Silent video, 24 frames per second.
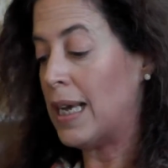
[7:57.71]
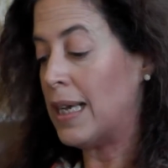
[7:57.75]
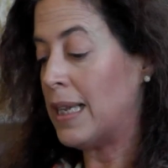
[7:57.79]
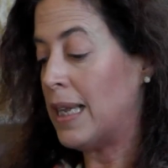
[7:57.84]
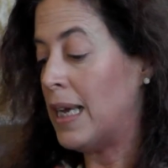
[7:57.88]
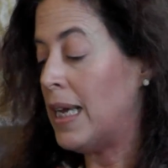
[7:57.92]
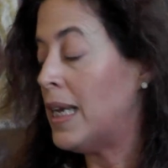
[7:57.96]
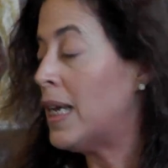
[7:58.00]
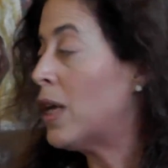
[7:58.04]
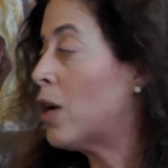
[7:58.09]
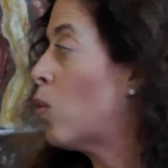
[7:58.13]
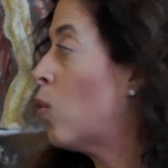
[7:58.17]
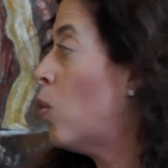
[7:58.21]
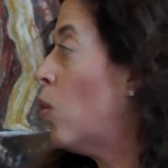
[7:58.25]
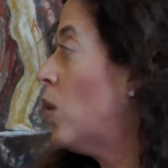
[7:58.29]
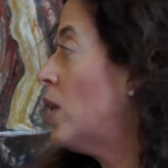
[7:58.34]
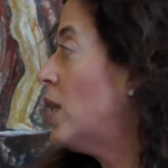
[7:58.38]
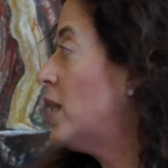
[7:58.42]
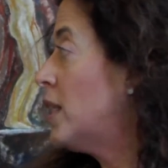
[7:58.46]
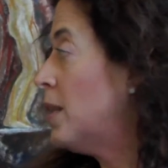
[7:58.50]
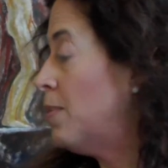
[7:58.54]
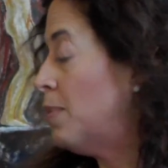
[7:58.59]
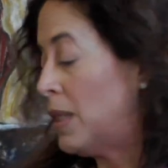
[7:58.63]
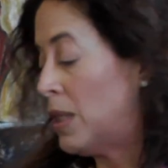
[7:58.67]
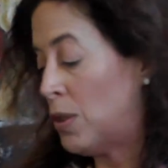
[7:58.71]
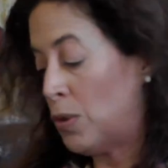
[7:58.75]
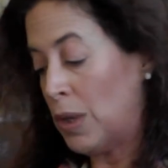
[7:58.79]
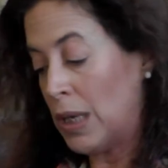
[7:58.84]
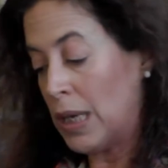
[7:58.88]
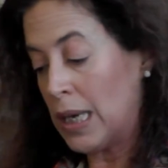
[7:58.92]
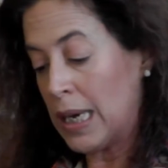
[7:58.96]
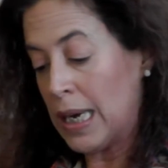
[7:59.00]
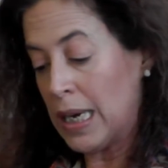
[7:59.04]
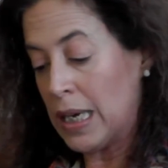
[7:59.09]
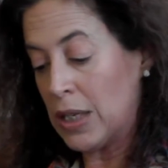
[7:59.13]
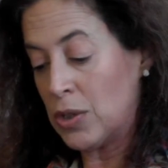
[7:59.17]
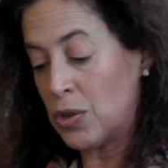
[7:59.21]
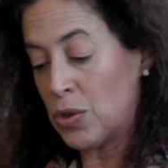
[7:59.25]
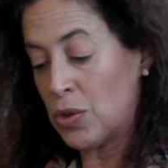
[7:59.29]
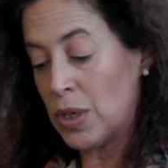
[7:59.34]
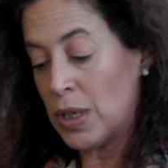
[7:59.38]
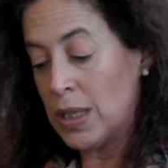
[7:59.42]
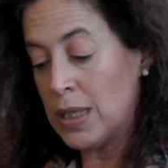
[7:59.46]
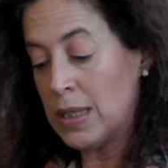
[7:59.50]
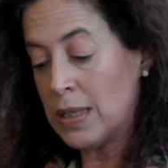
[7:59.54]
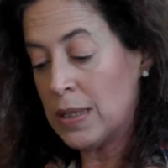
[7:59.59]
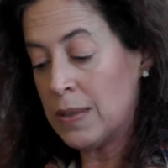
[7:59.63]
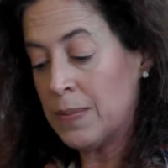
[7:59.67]
like the inequality between
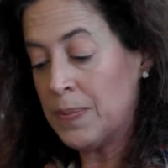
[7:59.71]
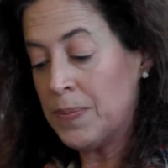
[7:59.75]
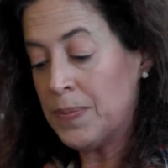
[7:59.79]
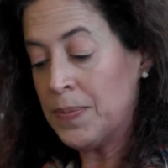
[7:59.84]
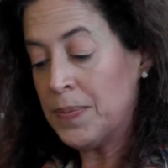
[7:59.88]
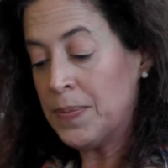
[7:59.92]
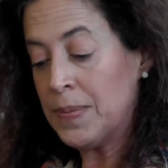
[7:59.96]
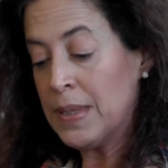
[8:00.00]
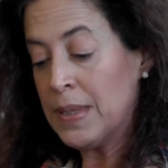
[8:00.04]
countries.